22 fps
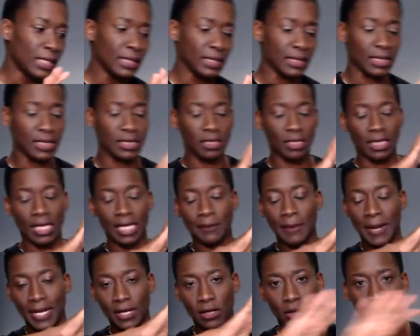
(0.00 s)
These are like
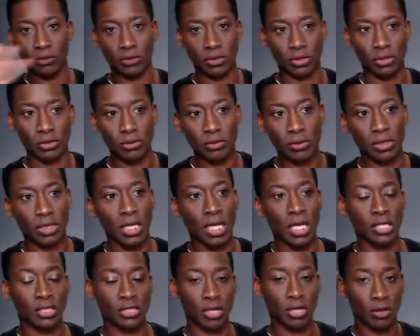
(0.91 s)
my go-tos.
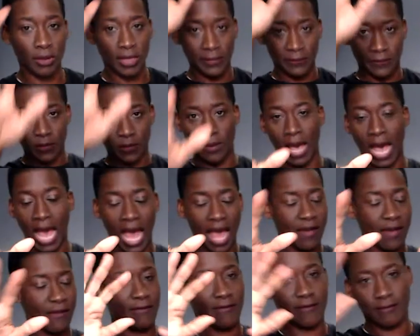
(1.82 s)
So if you
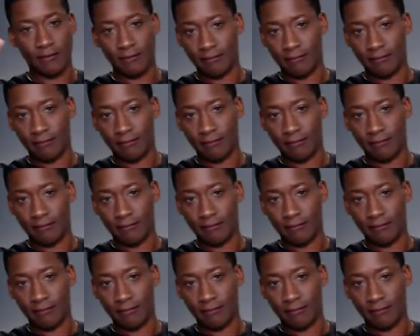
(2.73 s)
have